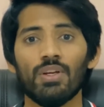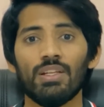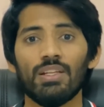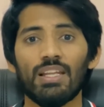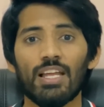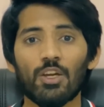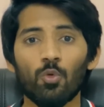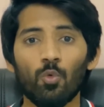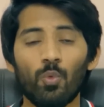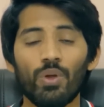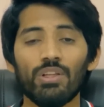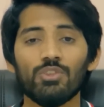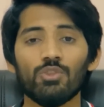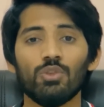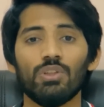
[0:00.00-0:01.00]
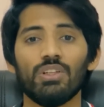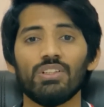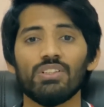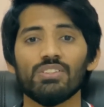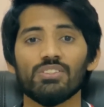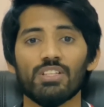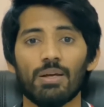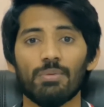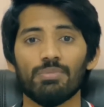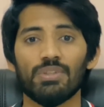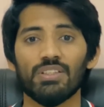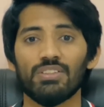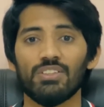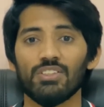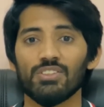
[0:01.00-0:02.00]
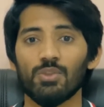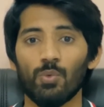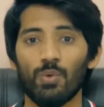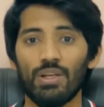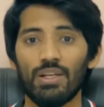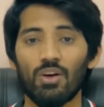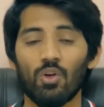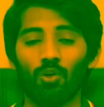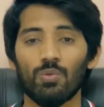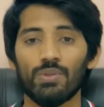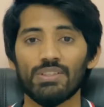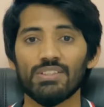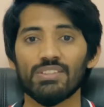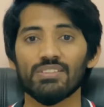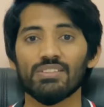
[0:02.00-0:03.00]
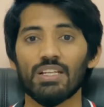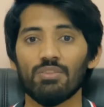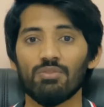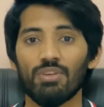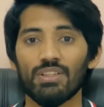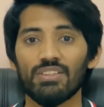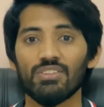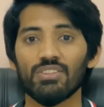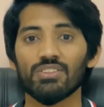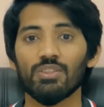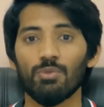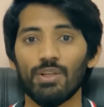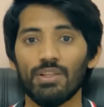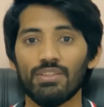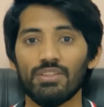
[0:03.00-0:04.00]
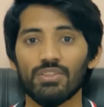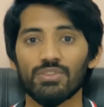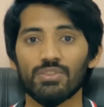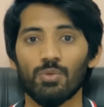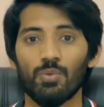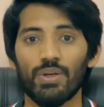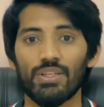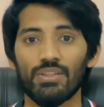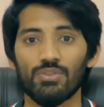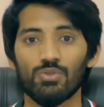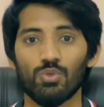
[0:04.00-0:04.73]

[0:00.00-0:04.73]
like will to learn something, there's a will always. It is said when there is a will, there is a way.